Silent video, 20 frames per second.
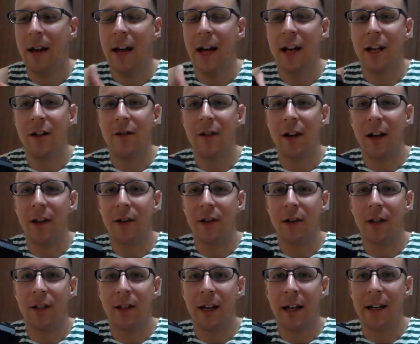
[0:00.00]
And you've got
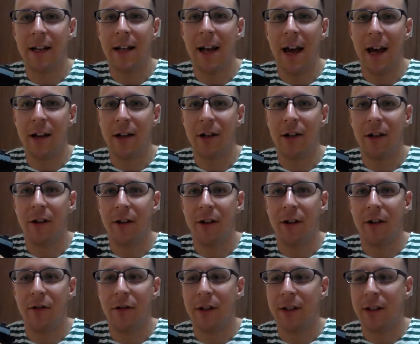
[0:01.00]
your slide catch,
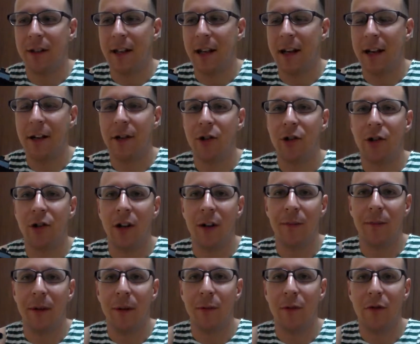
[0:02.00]
although the slide
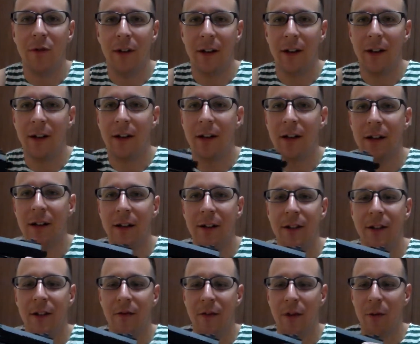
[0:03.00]
shouldn't be moving at all,
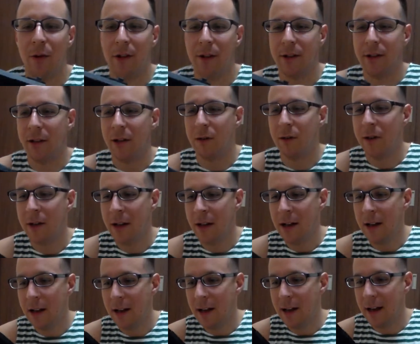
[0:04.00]
it's if you want to.
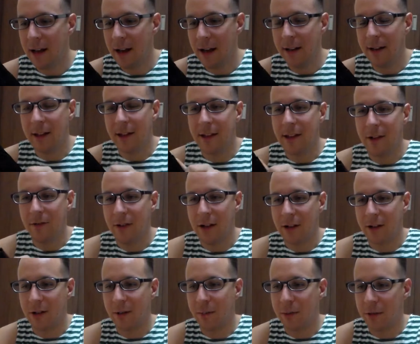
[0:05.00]
And let's see if we
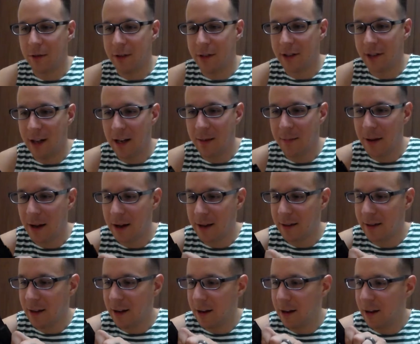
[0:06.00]
actually pull the slide
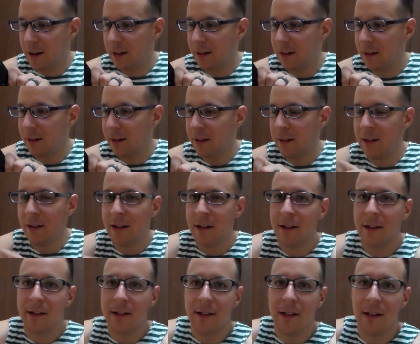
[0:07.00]
back there.
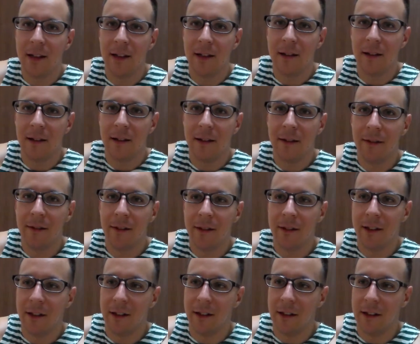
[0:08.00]
See,
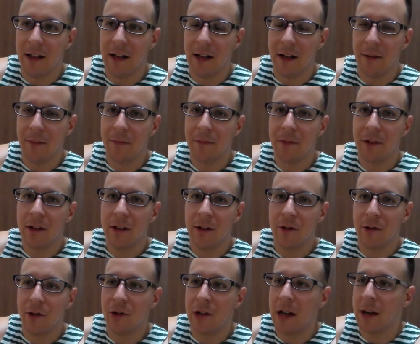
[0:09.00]
there's a little um,
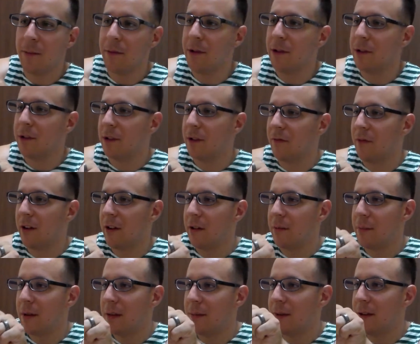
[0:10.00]
closed chamber so you can fire
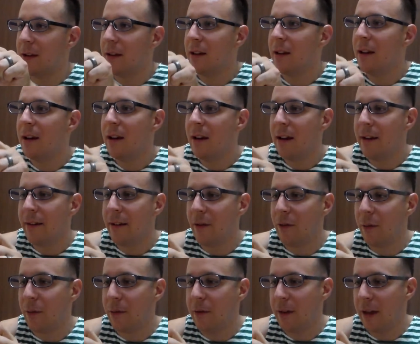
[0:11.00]
the BB
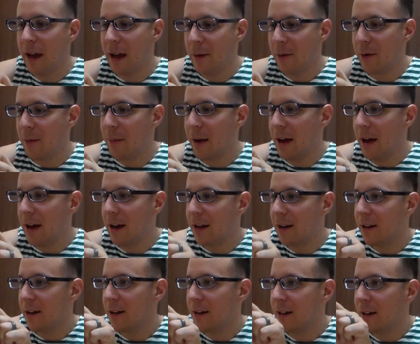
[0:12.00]
will pull the hammer
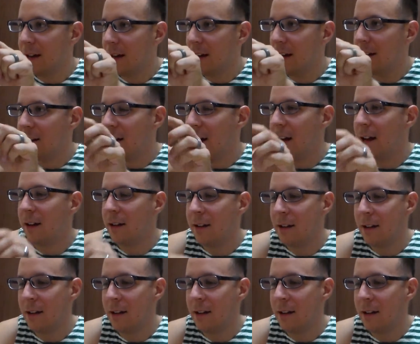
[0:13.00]
back, and yeah.